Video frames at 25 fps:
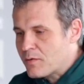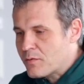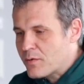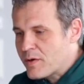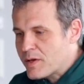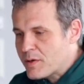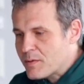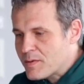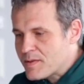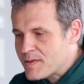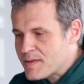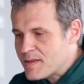
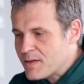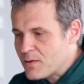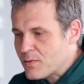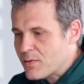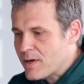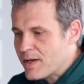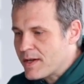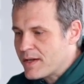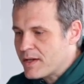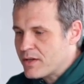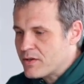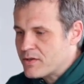frequency
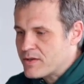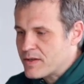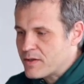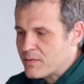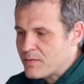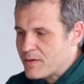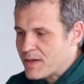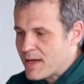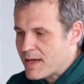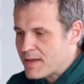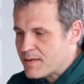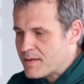range, that
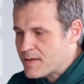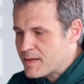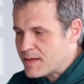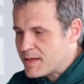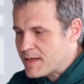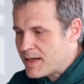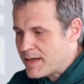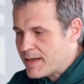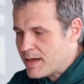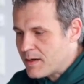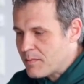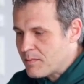we get the
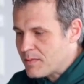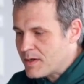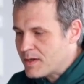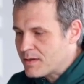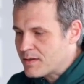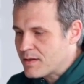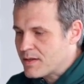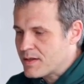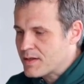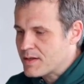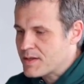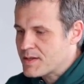
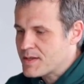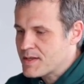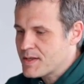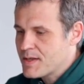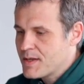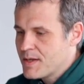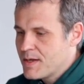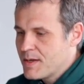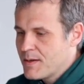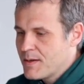diameters,